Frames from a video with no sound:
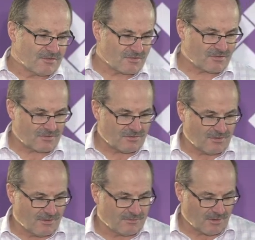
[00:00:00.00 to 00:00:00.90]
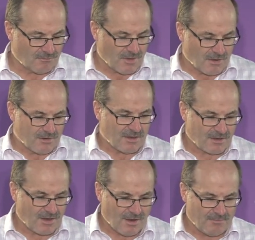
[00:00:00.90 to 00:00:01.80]
this, you know, Maori had
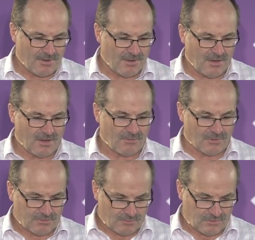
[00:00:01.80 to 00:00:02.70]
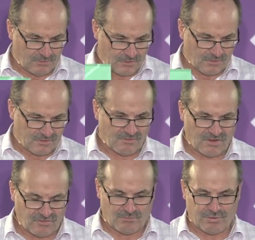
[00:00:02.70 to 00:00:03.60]
come here with
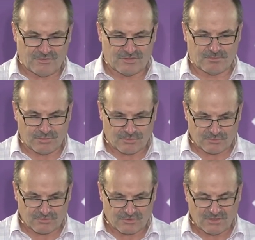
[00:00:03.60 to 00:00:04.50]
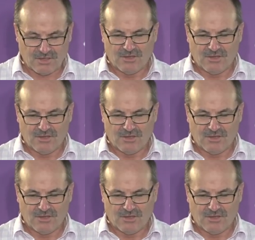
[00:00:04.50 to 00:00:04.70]
conservation principles,